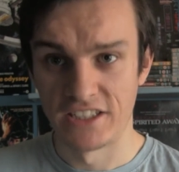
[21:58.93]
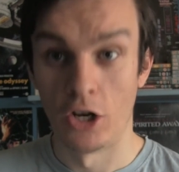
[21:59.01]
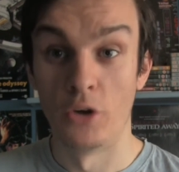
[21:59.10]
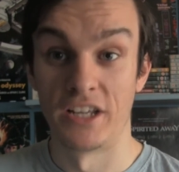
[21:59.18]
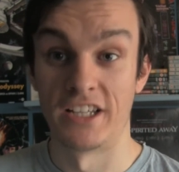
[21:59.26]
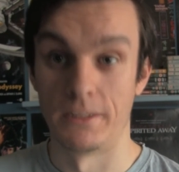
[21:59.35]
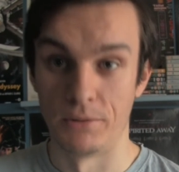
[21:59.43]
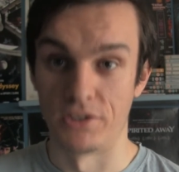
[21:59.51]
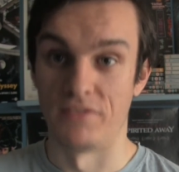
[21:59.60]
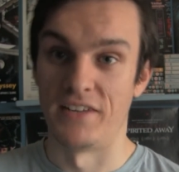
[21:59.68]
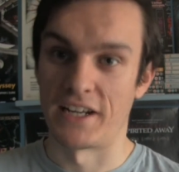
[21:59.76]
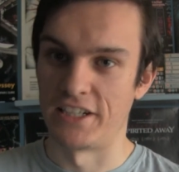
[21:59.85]
It also has a bunch
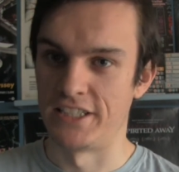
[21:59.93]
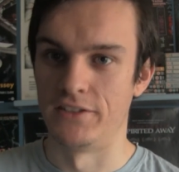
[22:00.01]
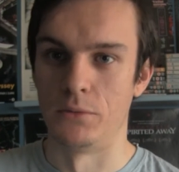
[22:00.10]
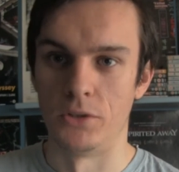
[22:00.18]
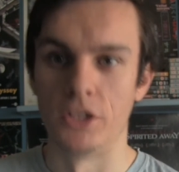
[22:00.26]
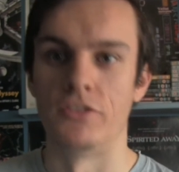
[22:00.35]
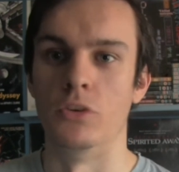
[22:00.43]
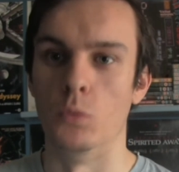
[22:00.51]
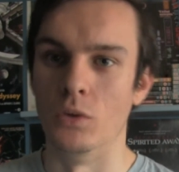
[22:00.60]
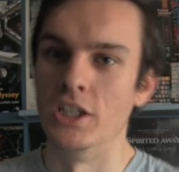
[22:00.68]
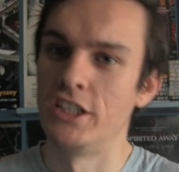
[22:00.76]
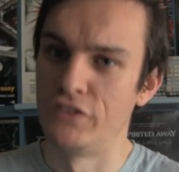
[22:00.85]
of negative awards for the
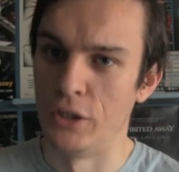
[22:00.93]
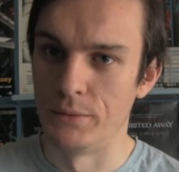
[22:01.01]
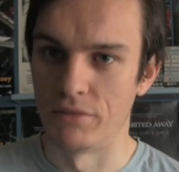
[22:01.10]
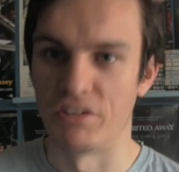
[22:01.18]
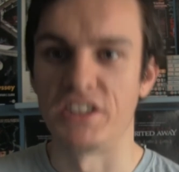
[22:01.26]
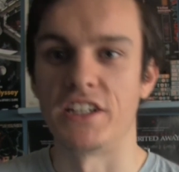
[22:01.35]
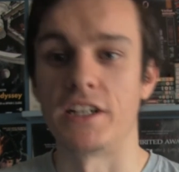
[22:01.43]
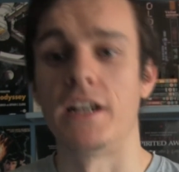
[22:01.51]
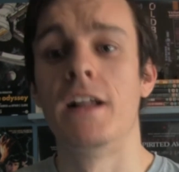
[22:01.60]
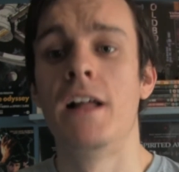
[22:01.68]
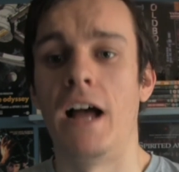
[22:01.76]
worst films of the year.